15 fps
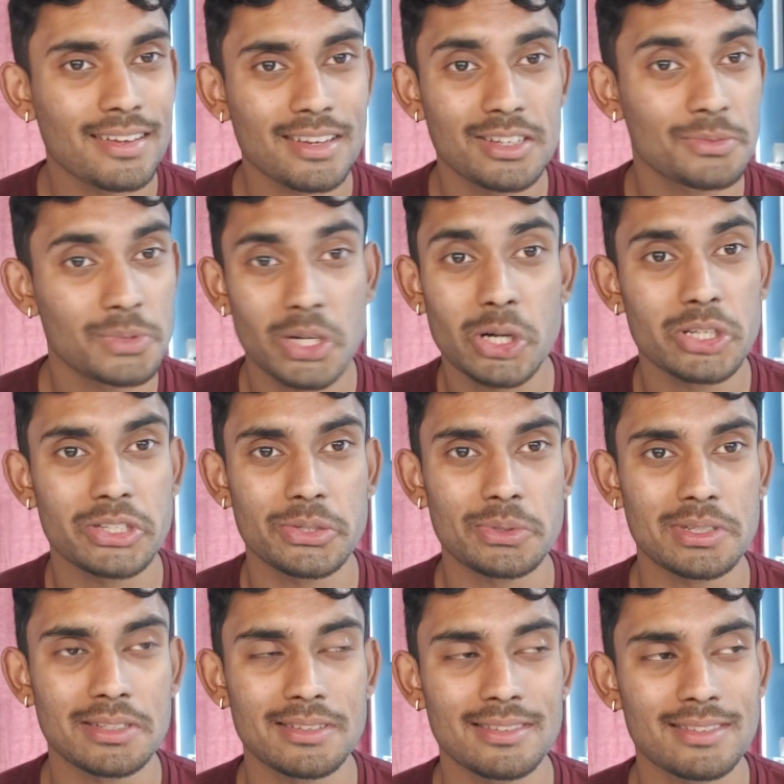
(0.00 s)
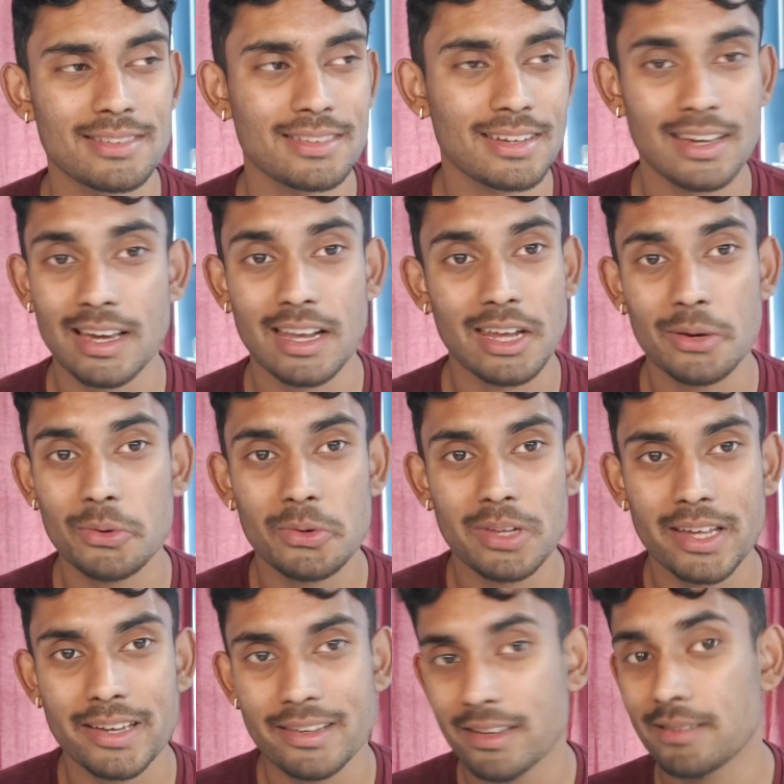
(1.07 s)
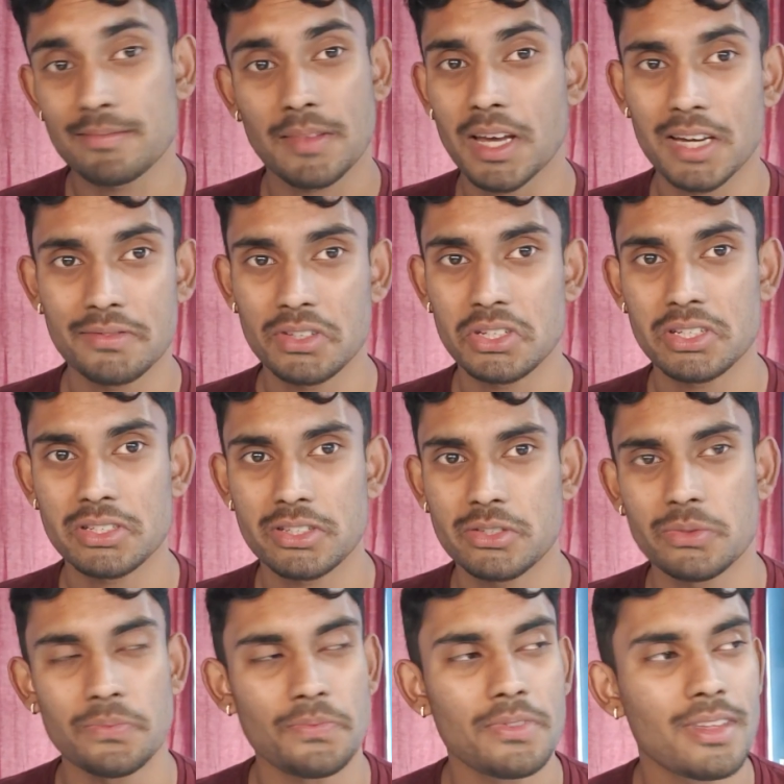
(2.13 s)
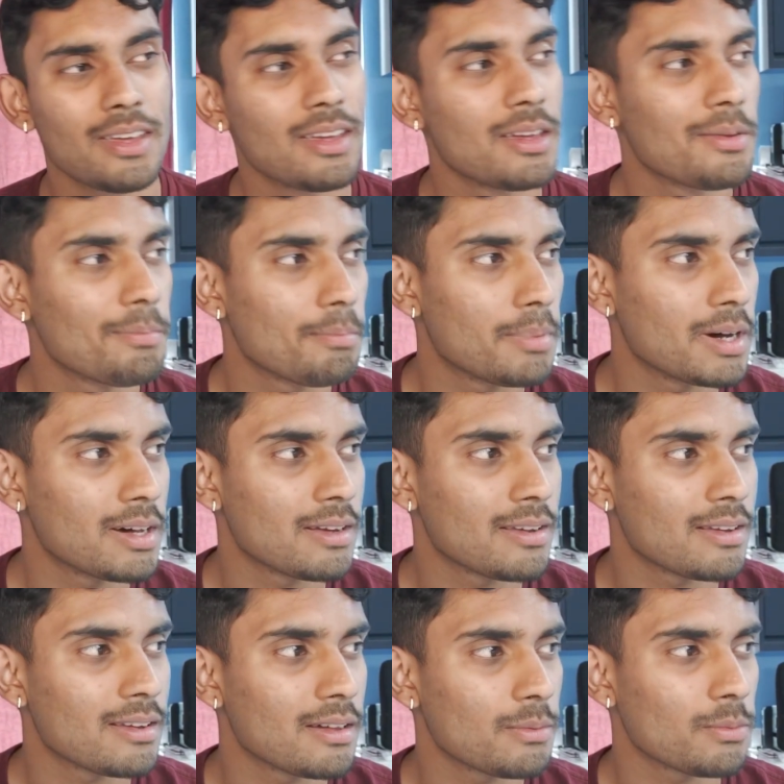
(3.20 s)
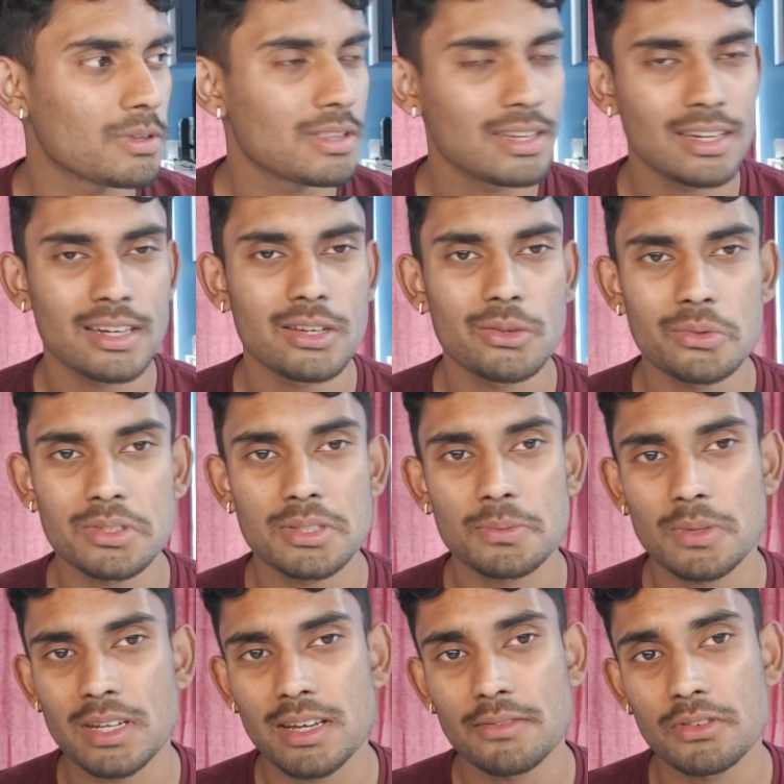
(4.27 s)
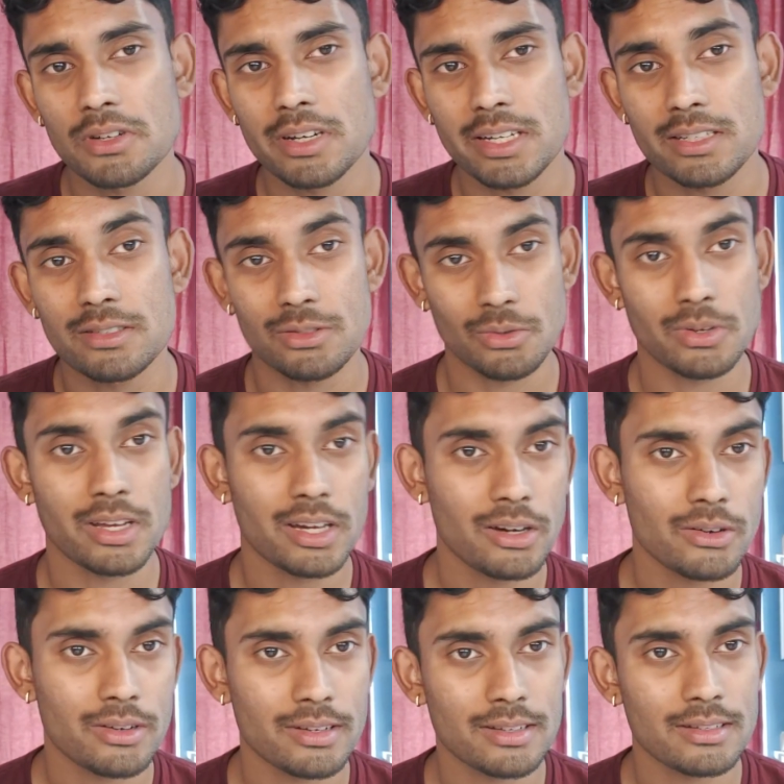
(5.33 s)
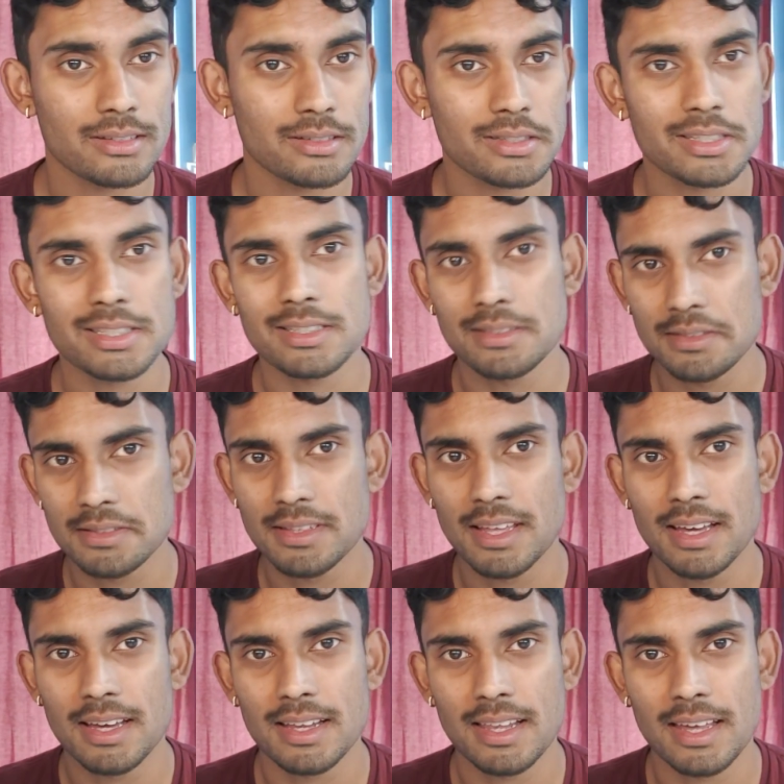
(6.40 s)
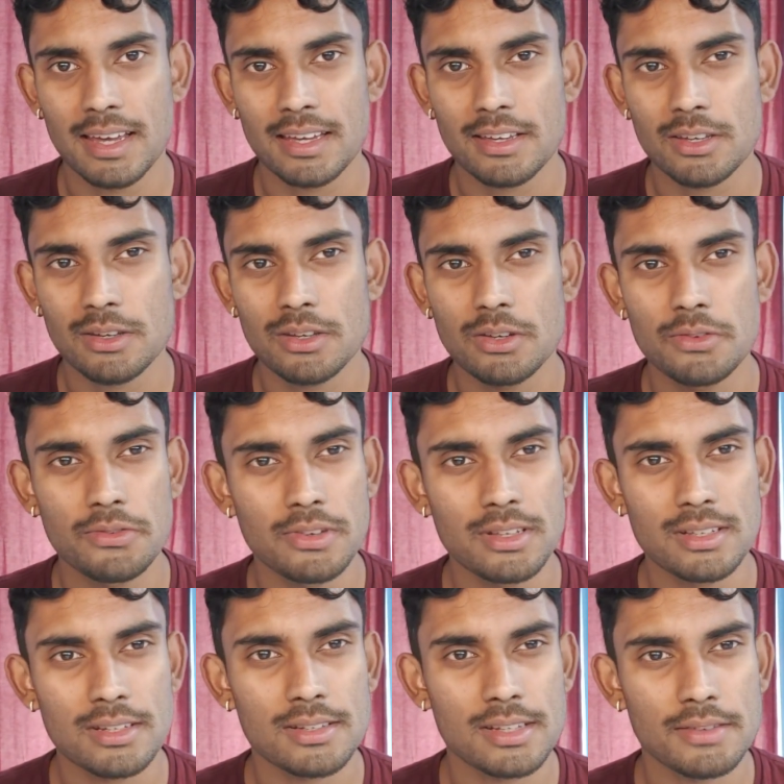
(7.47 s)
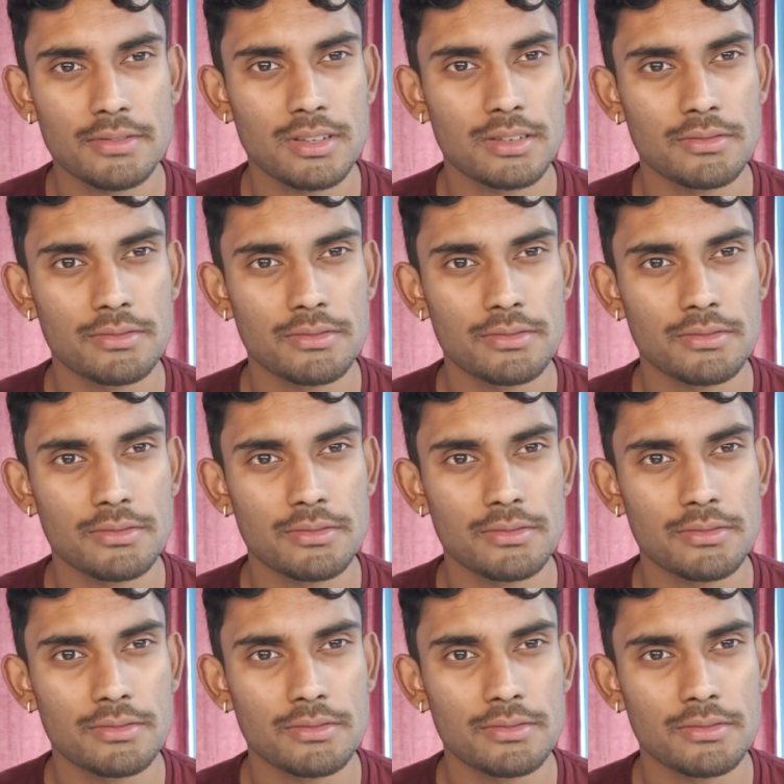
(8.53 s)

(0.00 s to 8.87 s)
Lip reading: because we all do it. And I won't lie, I've done it too. But one thing I notice whenever I zone out, at least, is that like you feel this level